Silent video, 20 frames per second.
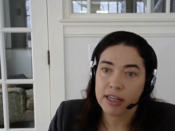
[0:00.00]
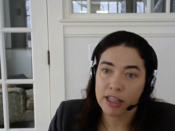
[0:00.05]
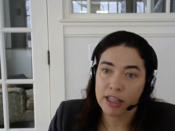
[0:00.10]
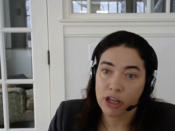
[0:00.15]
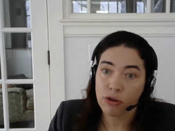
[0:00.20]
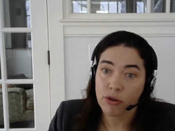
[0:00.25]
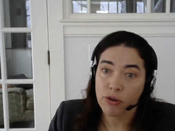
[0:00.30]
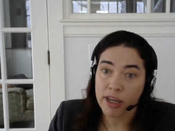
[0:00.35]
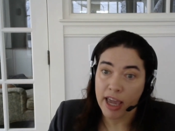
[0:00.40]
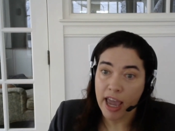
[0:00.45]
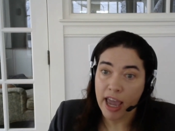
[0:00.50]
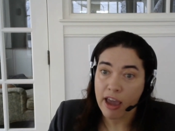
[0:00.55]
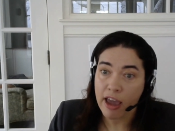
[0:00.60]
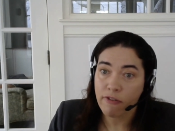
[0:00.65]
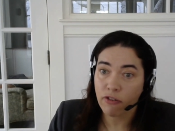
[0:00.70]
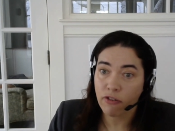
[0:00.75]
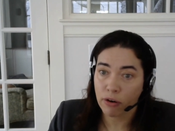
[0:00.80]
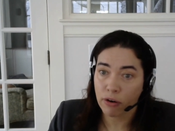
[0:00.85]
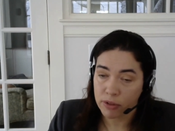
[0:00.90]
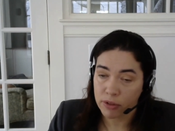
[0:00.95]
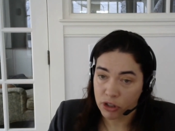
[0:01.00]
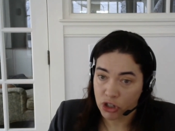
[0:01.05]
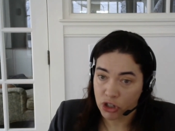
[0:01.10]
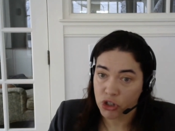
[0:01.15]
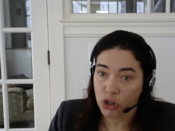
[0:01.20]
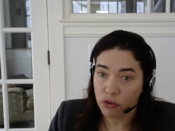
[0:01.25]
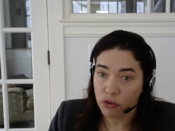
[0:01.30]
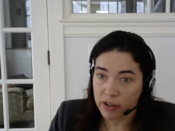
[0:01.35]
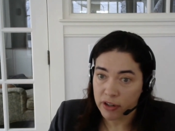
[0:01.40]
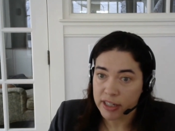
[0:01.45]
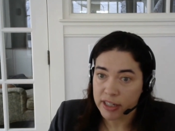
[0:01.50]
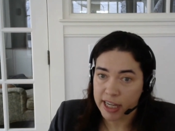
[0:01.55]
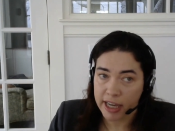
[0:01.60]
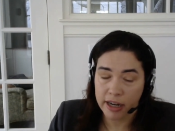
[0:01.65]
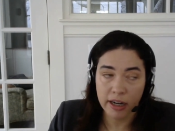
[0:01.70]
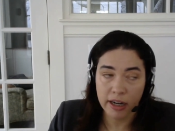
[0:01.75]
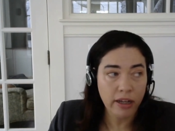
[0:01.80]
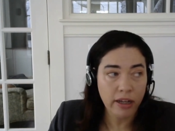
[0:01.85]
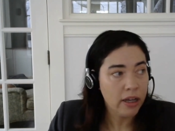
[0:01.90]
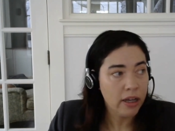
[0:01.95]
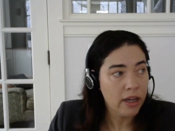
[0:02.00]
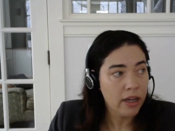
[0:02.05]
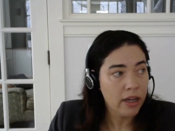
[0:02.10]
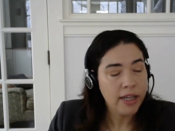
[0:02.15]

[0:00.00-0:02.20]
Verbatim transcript: in the UK from the survey data